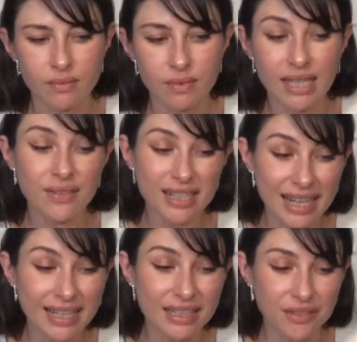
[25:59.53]
even
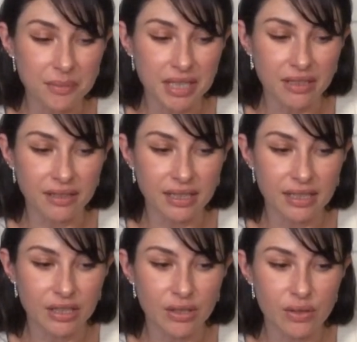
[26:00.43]
negative, I'm hearing,
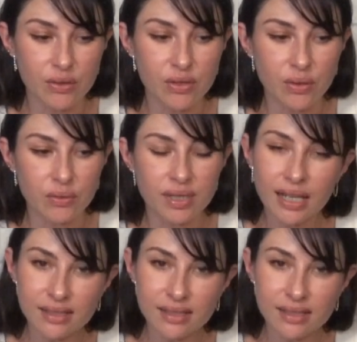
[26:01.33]
you know. So take